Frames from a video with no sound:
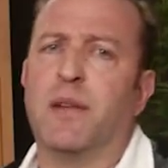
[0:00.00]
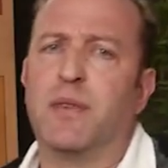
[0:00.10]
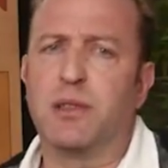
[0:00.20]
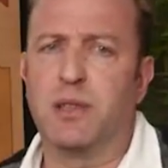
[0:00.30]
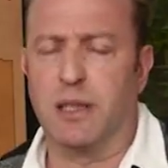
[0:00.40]

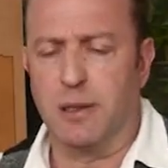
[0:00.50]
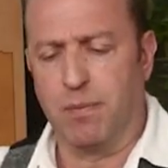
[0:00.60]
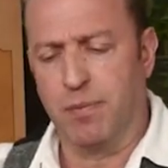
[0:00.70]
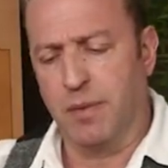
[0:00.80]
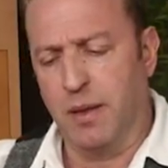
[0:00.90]
This year,
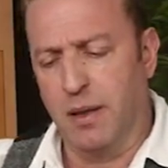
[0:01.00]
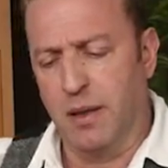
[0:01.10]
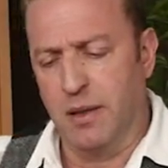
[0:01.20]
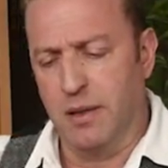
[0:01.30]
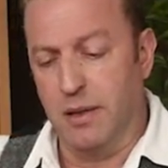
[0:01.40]

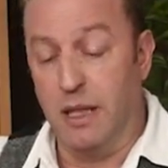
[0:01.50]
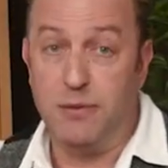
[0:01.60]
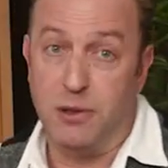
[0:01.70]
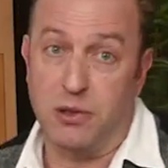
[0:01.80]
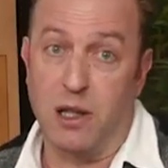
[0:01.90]

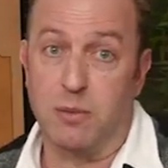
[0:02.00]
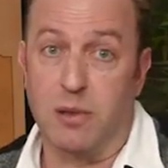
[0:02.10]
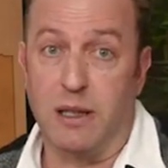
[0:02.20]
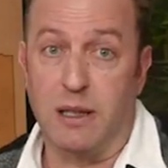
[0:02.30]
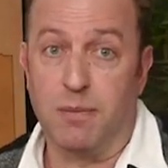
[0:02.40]
if you're
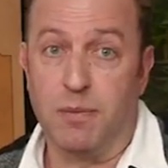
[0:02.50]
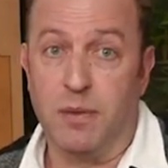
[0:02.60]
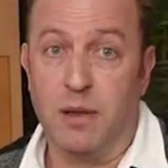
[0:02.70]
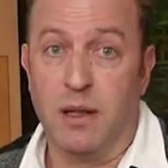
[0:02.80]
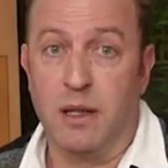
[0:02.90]
celebrating,
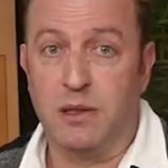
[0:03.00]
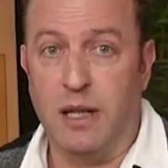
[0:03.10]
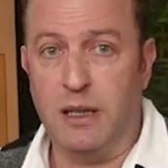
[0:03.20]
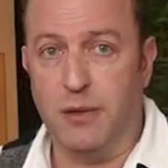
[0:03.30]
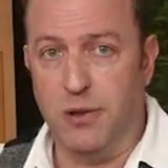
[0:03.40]

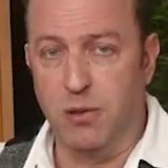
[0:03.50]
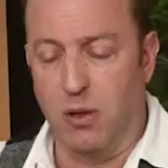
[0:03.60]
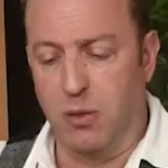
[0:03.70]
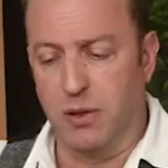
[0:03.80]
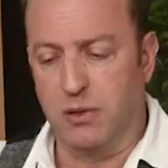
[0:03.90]
take a few
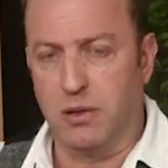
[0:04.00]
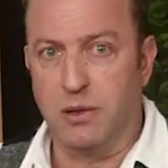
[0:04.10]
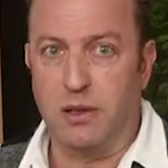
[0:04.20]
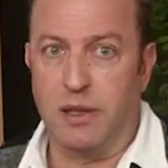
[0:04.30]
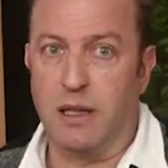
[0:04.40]
moments
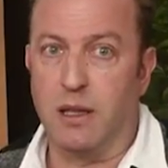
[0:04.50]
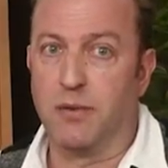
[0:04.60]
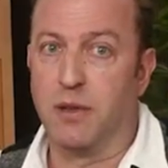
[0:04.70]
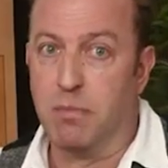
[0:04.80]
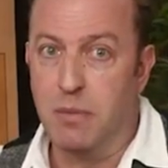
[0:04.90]
to think
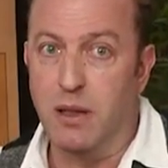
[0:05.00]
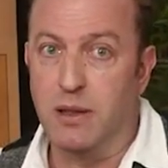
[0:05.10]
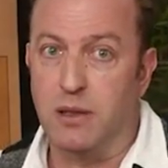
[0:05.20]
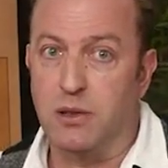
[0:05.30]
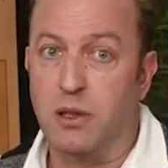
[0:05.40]
of the
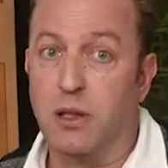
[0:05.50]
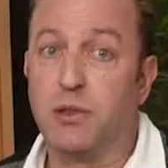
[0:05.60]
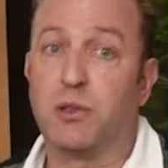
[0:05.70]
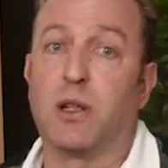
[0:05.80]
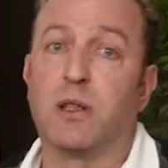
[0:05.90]
millions of
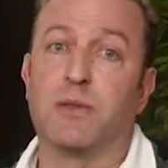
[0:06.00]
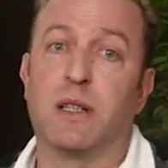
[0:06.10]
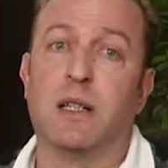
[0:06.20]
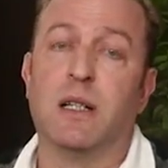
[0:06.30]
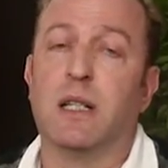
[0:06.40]

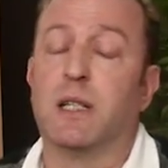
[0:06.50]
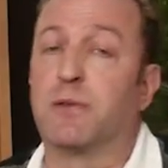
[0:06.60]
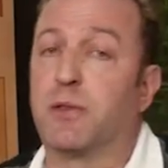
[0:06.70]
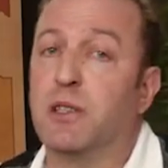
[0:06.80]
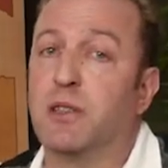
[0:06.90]
starving and
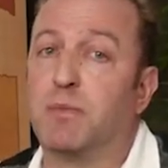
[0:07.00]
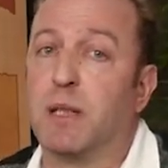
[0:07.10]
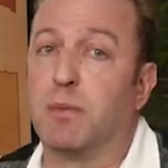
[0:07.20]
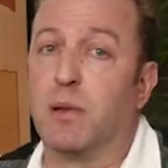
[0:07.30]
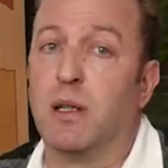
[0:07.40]
freezing
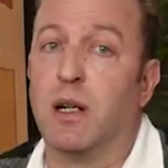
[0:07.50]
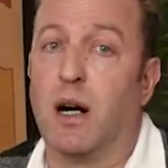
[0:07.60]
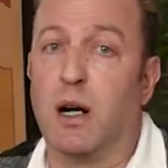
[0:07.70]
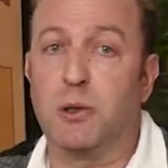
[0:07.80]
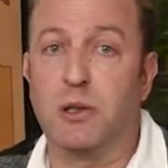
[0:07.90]
people
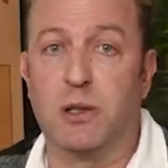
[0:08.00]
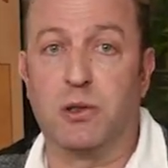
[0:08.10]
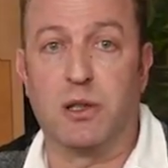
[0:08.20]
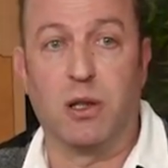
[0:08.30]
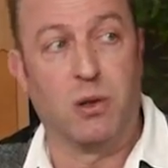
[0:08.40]
100
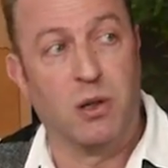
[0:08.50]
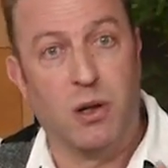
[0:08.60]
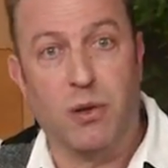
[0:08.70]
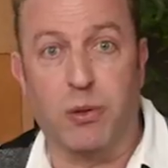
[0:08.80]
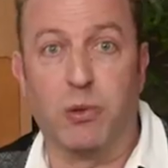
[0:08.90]
years ago
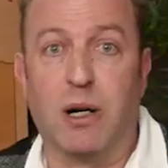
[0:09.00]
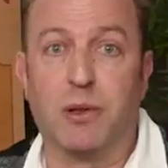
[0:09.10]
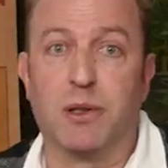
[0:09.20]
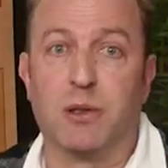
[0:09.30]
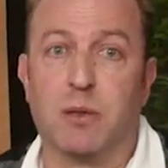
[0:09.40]

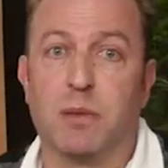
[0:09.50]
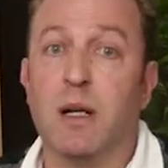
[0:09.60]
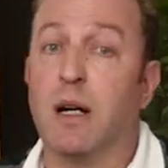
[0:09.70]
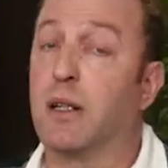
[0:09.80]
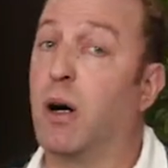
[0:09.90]
throughout Europe
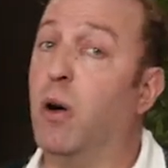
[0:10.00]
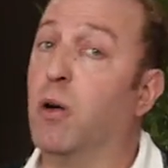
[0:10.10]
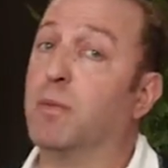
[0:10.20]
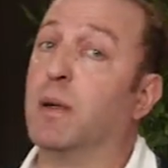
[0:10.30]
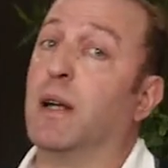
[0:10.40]
and
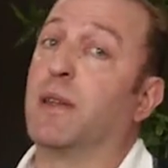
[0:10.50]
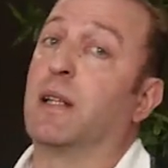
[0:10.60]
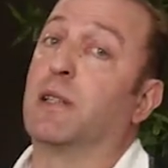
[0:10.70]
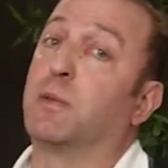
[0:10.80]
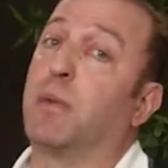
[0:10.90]
hope that
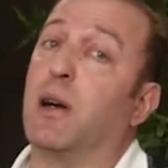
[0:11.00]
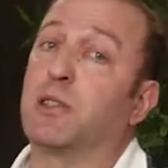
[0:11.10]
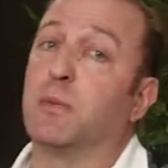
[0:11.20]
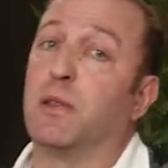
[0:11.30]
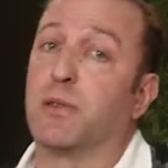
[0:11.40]
it is
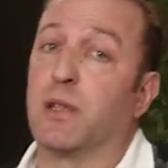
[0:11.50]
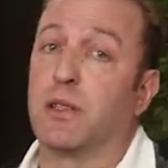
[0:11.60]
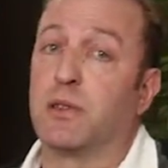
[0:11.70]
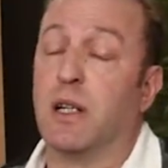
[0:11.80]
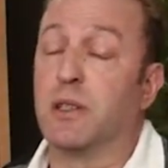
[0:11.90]
possible for
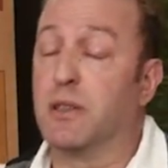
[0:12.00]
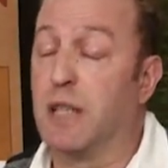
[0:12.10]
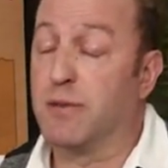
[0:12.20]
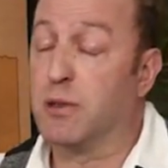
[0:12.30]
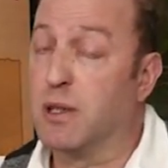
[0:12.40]
us to
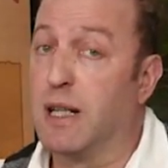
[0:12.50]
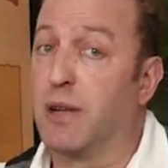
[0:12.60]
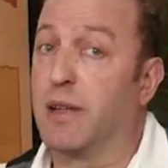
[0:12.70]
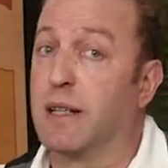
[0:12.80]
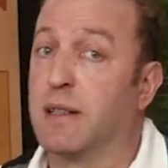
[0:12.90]
never allow
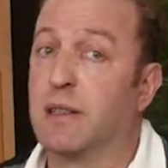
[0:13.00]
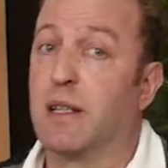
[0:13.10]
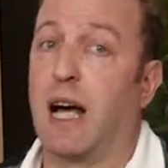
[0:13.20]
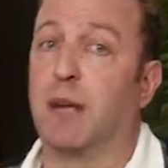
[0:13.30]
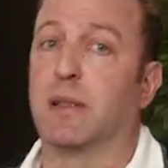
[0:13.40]
that to
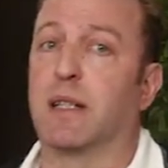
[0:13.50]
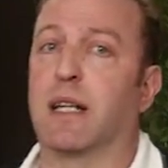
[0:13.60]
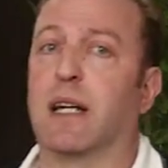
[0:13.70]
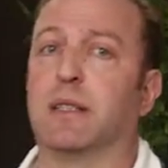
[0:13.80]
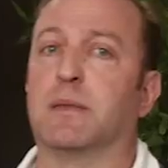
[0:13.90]
happen
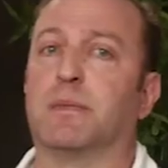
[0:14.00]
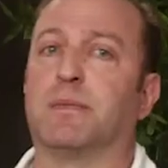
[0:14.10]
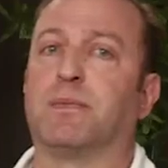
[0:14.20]
again.